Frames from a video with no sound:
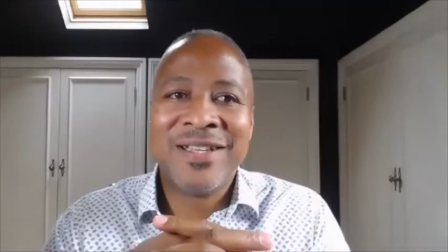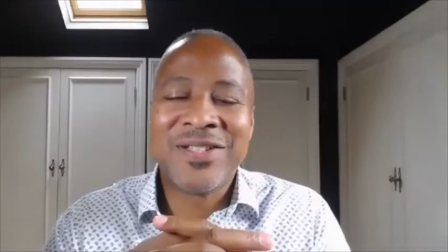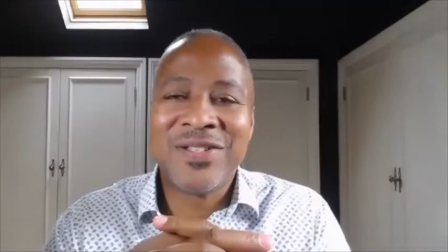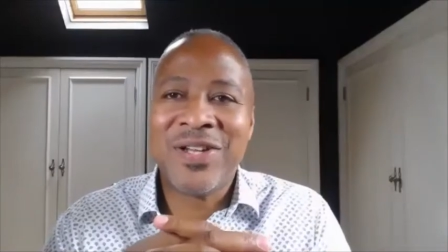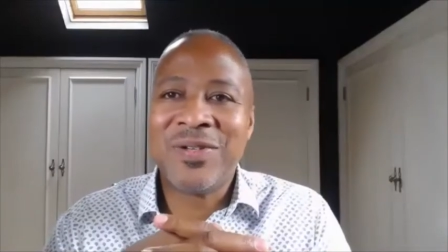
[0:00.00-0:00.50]

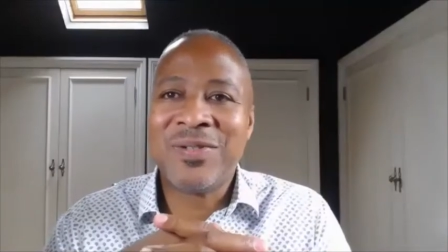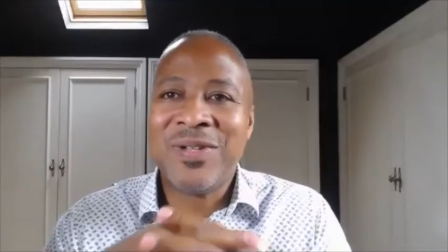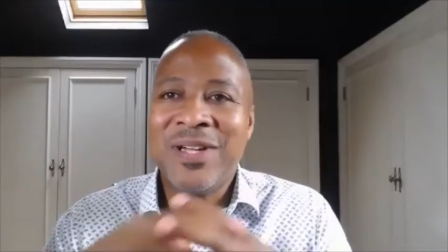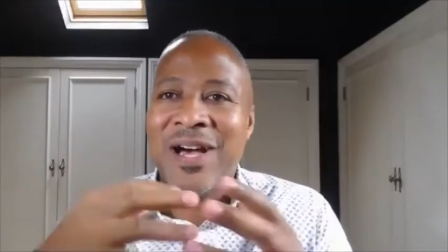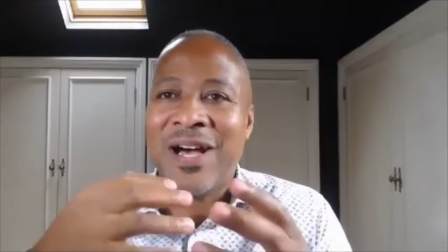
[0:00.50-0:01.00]
you know
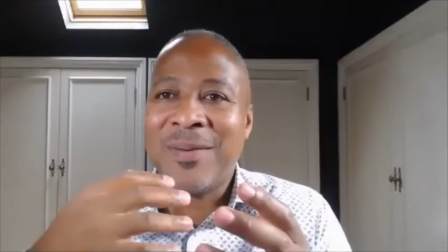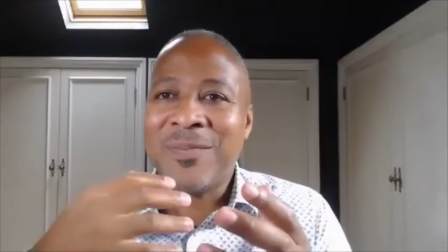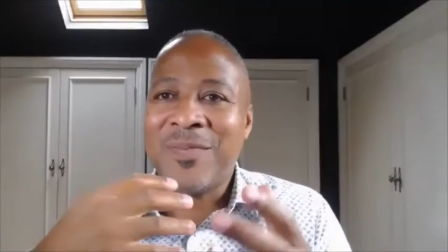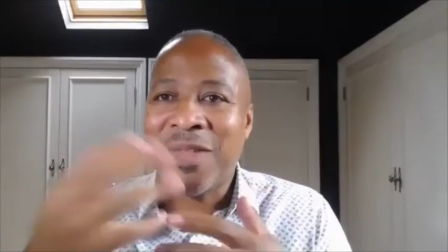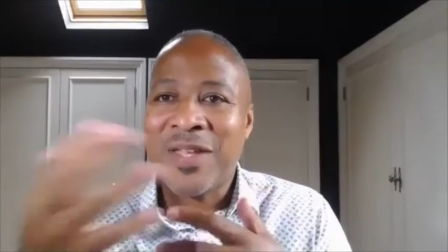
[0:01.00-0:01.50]

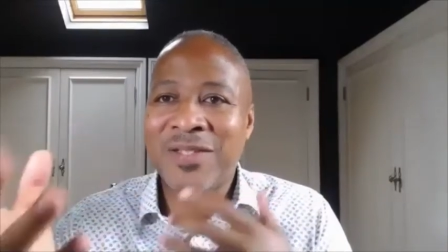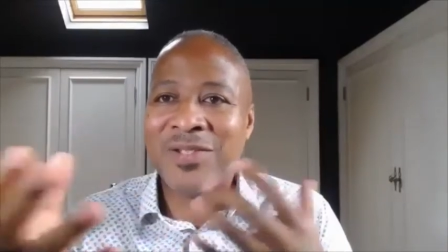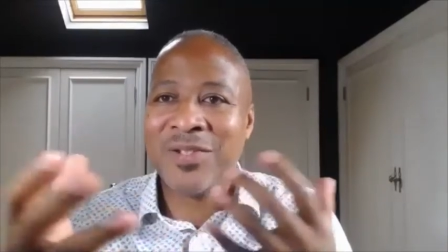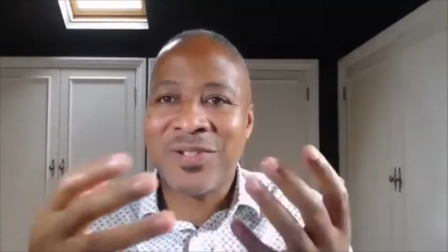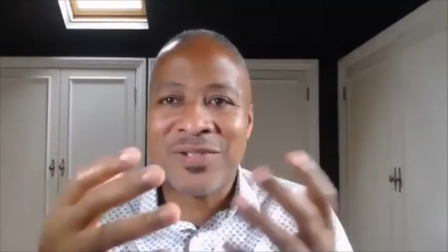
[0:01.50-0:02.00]
um, then
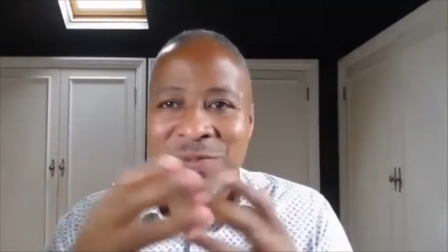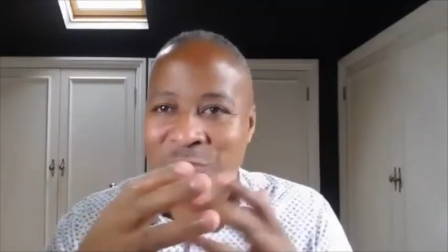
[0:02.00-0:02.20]
you could just